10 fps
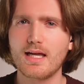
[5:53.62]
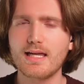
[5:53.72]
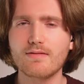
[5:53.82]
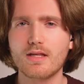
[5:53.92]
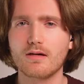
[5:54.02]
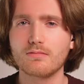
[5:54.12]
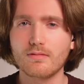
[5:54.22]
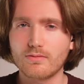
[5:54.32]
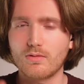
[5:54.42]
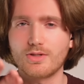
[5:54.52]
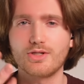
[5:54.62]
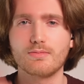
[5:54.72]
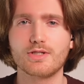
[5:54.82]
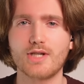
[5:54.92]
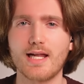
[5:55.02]
even though, of course, she
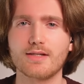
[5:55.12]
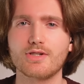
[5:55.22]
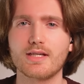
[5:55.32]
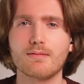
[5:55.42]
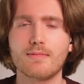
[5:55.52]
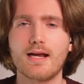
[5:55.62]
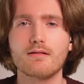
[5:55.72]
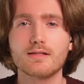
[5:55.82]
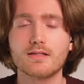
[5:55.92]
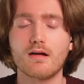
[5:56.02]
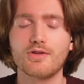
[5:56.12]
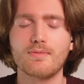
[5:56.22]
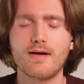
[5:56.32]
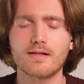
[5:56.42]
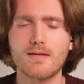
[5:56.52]
was challenging him there and has called him
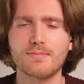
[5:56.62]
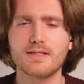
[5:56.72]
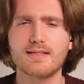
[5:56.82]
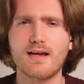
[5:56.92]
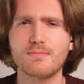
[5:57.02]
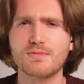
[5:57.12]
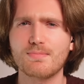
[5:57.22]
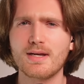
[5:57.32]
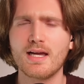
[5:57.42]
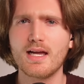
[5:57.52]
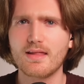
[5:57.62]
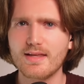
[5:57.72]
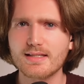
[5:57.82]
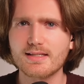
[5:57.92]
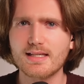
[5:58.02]
out a couple of times. But
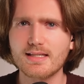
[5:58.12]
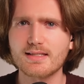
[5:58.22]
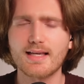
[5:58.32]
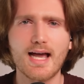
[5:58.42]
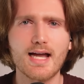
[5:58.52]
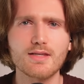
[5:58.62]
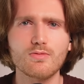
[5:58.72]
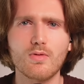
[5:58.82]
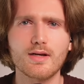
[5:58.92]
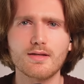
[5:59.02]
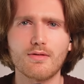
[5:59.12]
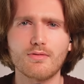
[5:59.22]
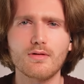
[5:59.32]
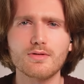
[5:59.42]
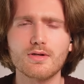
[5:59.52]
this is the guy you wanted to
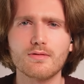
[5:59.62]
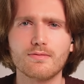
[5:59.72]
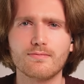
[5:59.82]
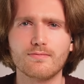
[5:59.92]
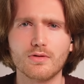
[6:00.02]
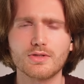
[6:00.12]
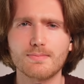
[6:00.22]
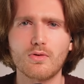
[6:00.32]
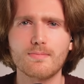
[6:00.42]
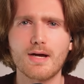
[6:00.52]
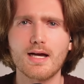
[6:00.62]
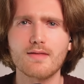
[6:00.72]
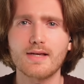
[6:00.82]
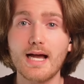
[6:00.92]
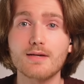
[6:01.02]
throw your full support behind,
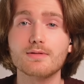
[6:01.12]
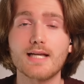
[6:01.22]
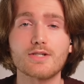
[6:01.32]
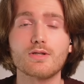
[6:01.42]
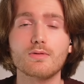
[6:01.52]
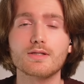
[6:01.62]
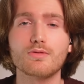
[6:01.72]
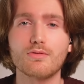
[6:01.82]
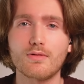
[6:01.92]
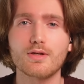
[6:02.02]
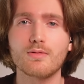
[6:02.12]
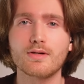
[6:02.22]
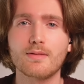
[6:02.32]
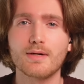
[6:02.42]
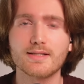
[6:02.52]
the guy who was actually willing to throw you
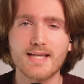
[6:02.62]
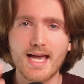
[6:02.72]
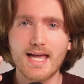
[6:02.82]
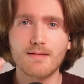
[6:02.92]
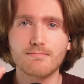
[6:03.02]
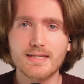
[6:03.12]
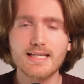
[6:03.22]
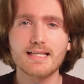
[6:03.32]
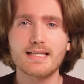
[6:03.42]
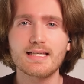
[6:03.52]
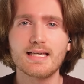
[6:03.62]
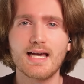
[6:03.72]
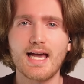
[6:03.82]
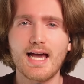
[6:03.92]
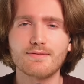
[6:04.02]
the bus immediately
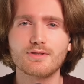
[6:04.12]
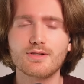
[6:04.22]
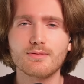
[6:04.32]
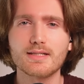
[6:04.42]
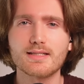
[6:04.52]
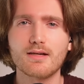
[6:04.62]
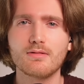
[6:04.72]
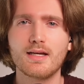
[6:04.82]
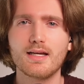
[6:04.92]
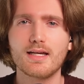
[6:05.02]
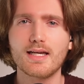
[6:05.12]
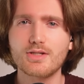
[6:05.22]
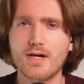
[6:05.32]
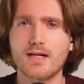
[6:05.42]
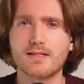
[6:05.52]
after doing so. It
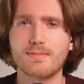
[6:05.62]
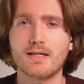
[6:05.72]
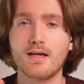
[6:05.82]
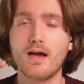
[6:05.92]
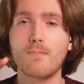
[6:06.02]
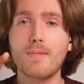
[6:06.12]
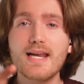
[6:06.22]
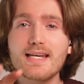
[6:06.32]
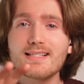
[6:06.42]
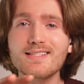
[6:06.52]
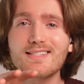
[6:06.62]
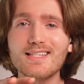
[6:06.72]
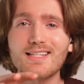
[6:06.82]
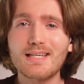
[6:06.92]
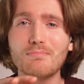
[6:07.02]
shocks me. But it is
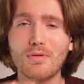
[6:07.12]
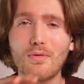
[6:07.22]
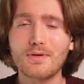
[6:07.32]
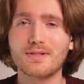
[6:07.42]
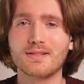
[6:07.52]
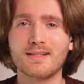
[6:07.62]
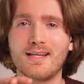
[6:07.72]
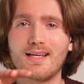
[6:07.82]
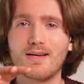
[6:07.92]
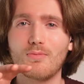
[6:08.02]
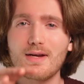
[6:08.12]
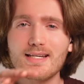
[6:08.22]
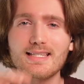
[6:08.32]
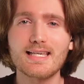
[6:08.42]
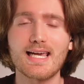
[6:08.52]
still important what
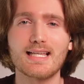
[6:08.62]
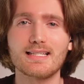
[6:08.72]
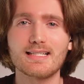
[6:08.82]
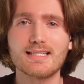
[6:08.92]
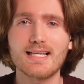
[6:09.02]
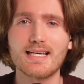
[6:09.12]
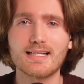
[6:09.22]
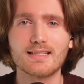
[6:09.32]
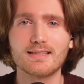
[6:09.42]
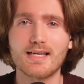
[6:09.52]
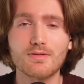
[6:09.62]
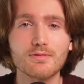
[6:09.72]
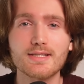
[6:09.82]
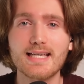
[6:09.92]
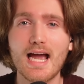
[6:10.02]
Nikki Haley is saying, that
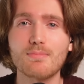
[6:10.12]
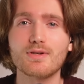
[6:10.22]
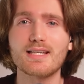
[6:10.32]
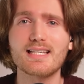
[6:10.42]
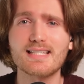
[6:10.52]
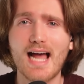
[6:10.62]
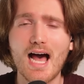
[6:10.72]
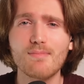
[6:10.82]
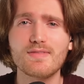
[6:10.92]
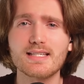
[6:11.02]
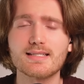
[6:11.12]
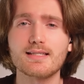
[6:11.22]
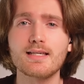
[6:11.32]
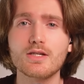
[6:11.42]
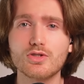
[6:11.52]
Tulsi Gabbard is
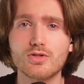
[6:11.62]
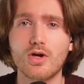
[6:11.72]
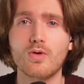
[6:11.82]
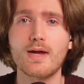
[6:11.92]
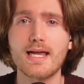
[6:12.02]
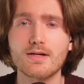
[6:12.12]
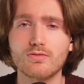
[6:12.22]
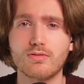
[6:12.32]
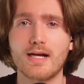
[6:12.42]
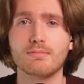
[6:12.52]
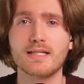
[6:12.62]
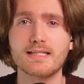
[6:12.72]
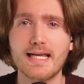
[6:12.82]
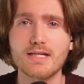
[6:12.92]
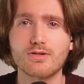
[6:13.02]
obviously so incredibly
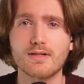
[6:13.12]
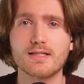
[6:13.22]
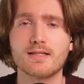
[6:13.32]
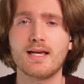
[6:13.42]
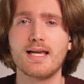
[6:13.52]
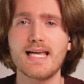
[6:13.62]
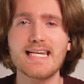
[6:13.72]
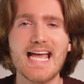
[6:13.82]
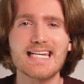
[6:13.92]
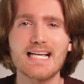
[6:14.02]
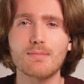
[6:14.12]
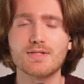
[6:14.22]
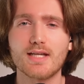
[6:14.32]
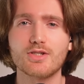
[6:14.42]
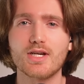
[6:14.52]
dangerous and heading up
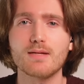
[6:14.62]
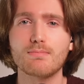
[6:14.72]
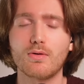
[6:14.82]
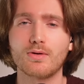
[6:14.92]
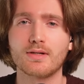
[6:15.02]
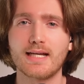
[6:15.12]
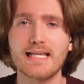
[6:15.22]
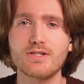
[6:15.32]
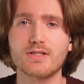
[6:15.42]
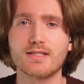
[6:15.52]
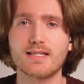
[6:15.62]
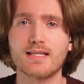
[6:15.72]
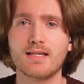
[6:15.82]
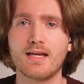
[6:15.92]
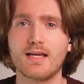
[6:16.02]
such an important agency.